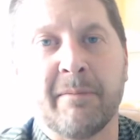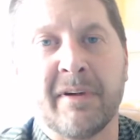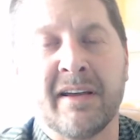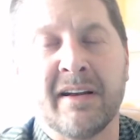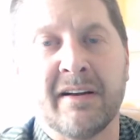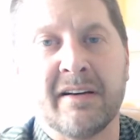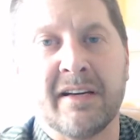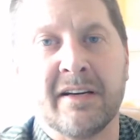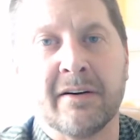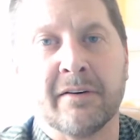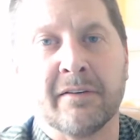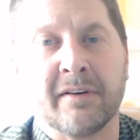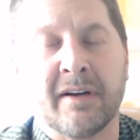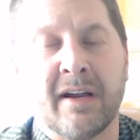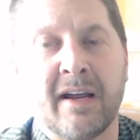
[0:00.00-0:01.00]
in a
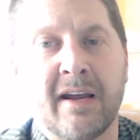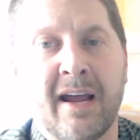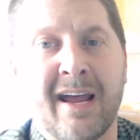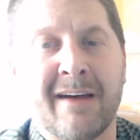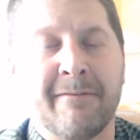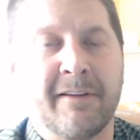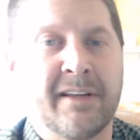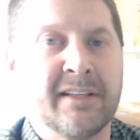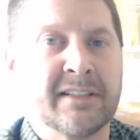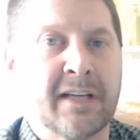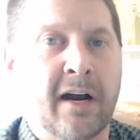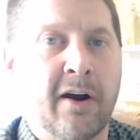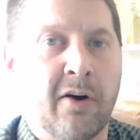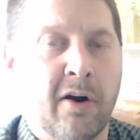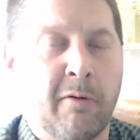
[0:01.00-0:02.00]
deal, and hey, half of these
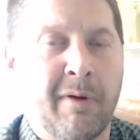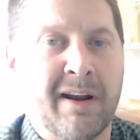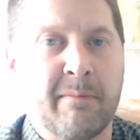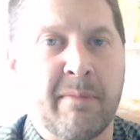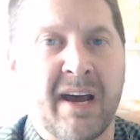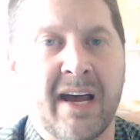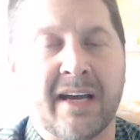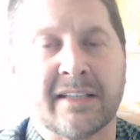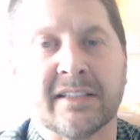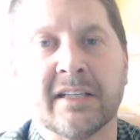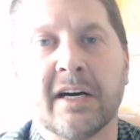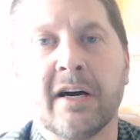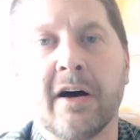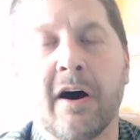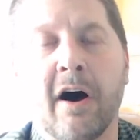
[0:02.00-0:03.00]
are already bagged,
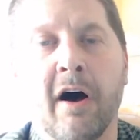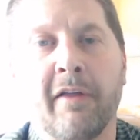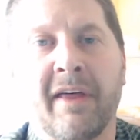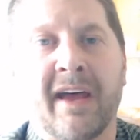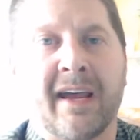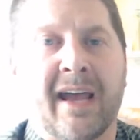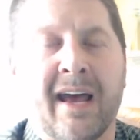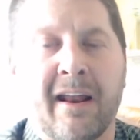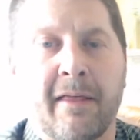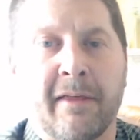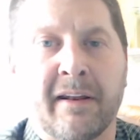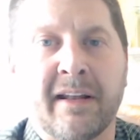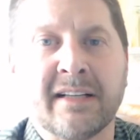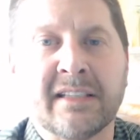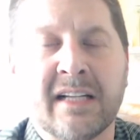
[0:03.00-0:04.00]
all that kind of
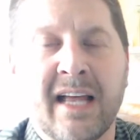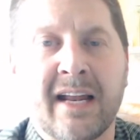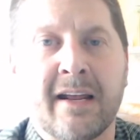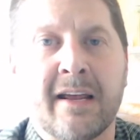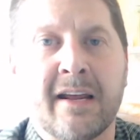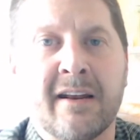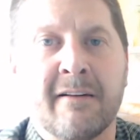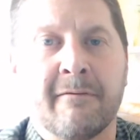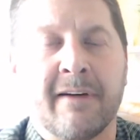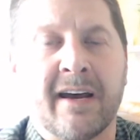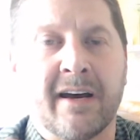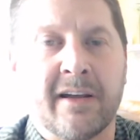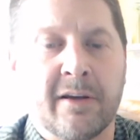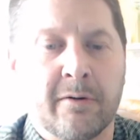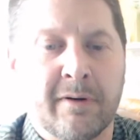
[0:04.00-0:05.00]
thing. That's a lot of hidden
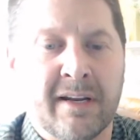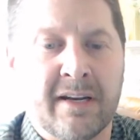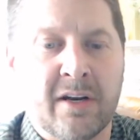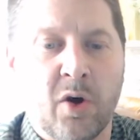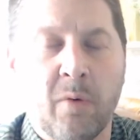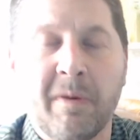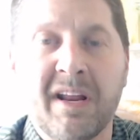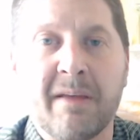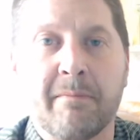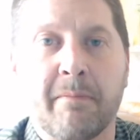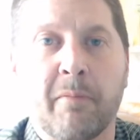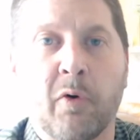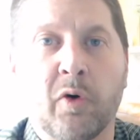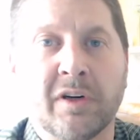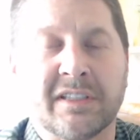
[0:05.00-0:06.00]
value, and nobody
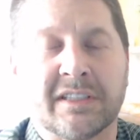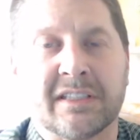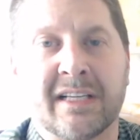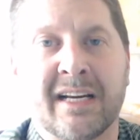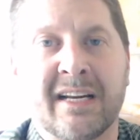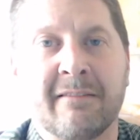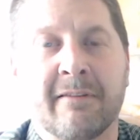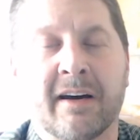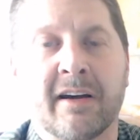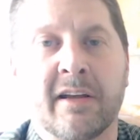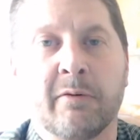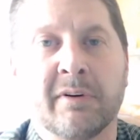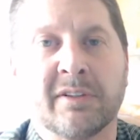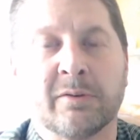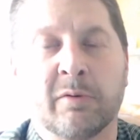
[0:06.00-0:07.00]
puts any
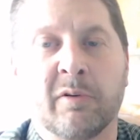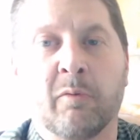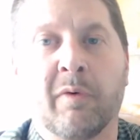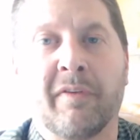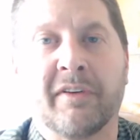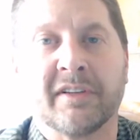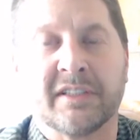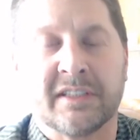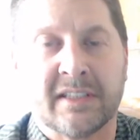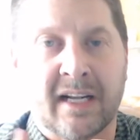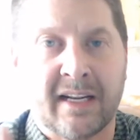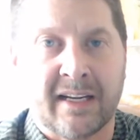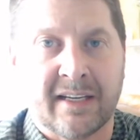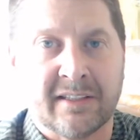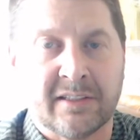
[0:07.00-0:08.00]
value into it when they're
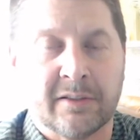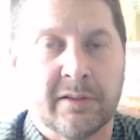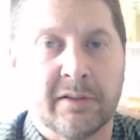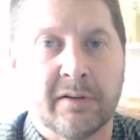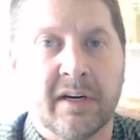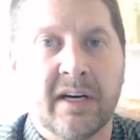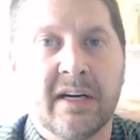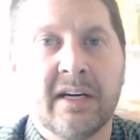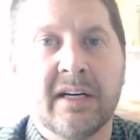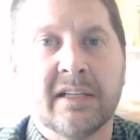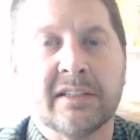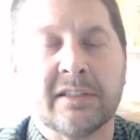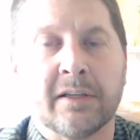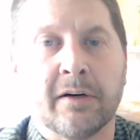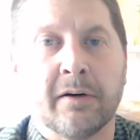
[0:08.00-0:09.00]
selling it to you.
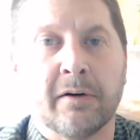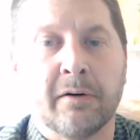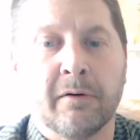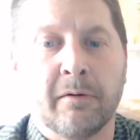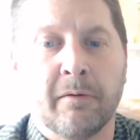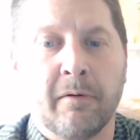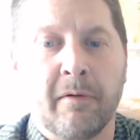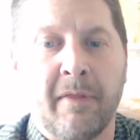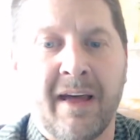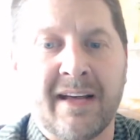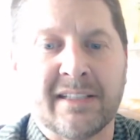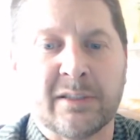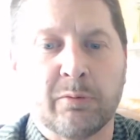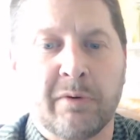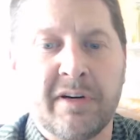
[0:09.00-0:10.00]
So
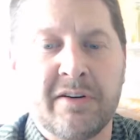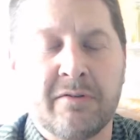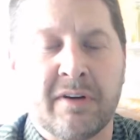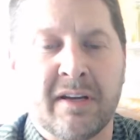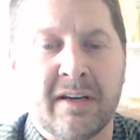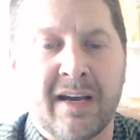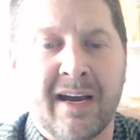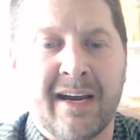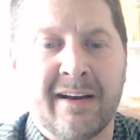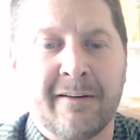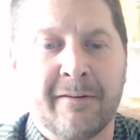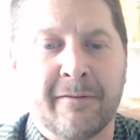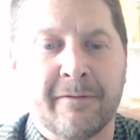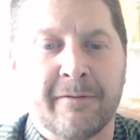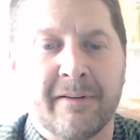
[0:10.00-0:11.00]
that's where you can kind
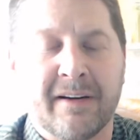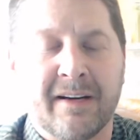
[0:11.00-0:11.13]
of